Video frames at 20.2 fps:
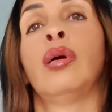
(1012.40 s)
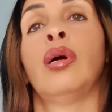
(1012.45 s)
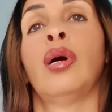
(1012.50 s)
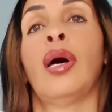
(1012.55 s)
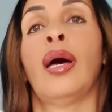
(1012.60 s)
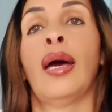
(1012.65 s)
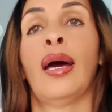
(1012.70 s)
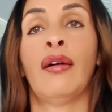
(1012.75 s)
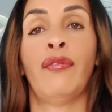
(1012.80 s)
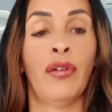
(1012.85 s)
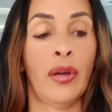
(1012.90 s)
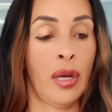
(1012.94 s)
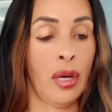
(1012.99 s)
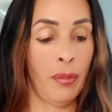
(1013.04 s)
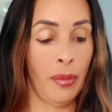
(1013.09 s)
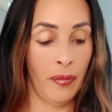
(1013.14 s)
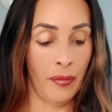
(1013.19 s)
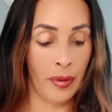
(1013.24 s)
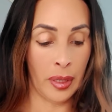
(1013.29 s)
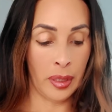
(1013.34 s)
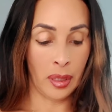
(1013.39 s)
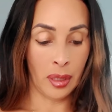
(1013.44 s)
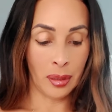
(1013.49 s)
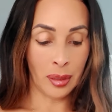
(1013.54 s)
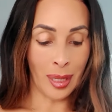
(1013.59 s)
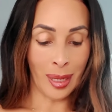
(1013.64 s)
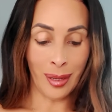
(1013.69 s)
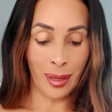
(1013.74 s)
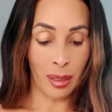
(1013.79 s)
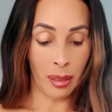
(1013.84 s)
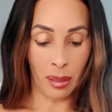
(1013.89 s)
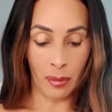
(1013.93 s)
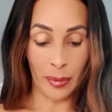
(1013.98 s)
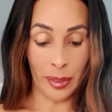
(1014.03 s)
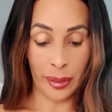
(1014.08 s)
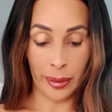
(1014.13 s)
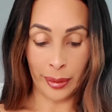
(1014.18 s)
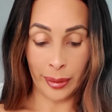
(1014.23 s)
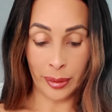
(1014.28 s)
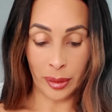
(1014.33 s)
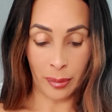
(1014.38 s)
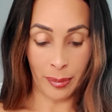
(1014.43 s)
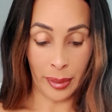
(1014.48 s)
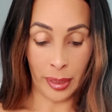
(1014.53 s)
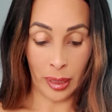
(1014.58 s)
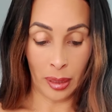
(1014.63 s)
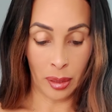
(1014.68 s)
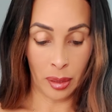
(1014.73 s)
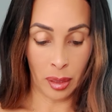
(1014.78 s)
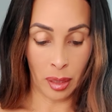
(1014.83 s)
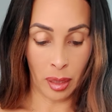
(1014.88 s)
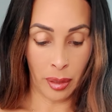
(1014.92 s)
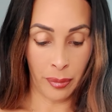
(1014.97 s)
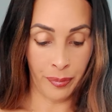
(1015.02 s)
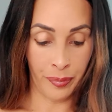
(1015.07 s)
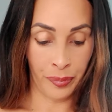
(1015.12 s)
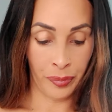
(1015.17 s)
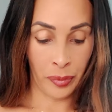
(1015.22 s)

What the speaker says: a half a cup of onions. I cut all my onions ahead of time.